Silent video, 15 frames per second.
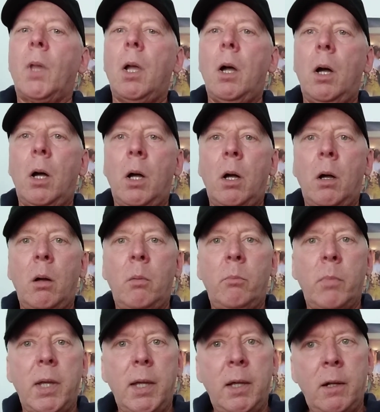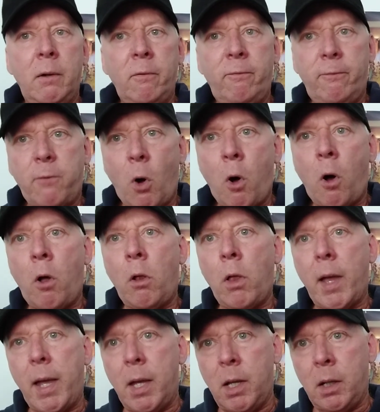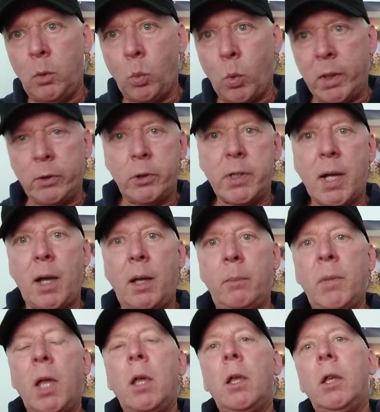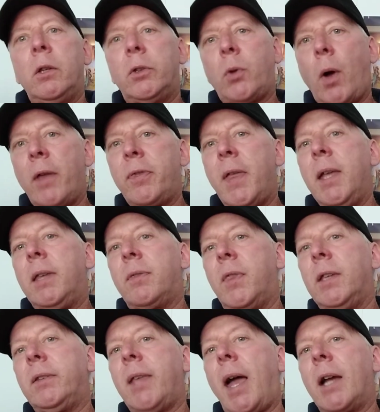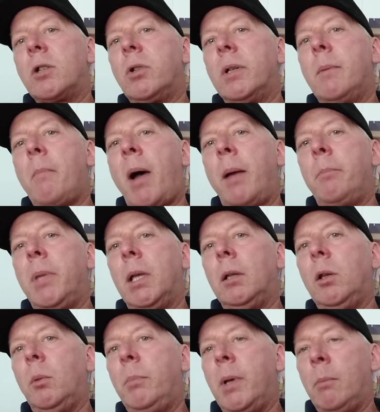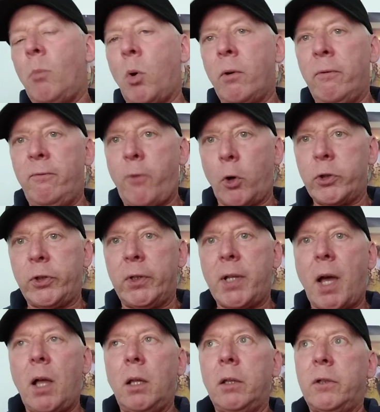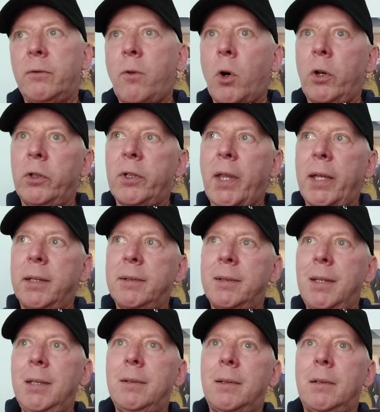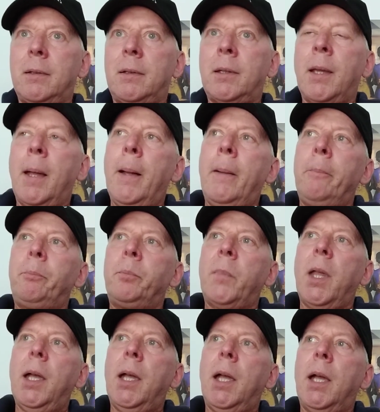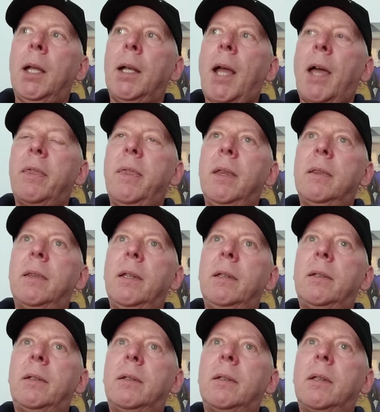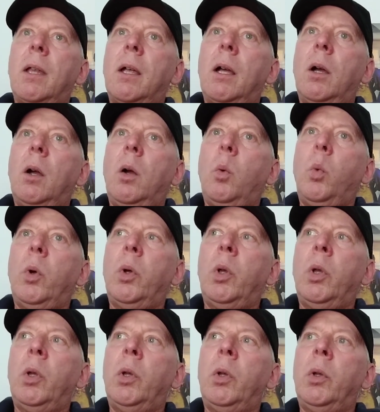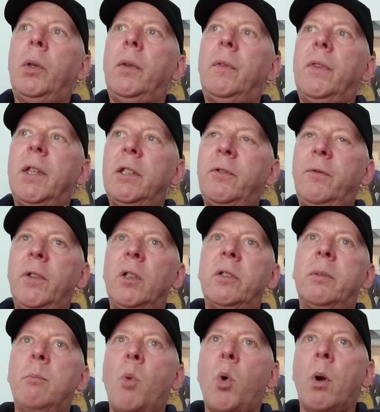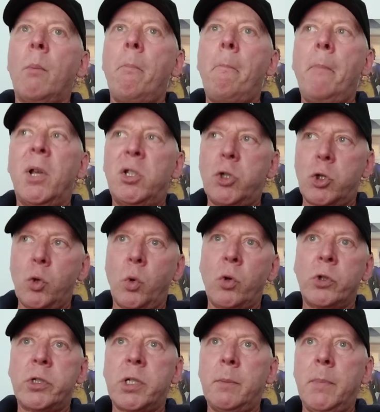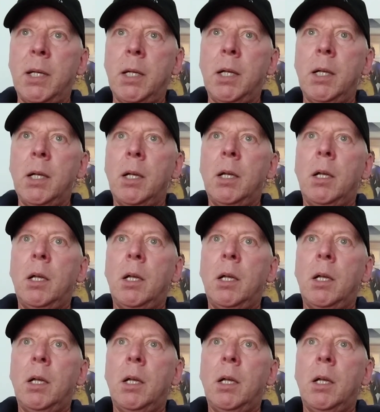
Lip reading: in fall and wintertime. So I think this actually might be a little bit more versatile as far as like seasons. And I think this feels more mature to me,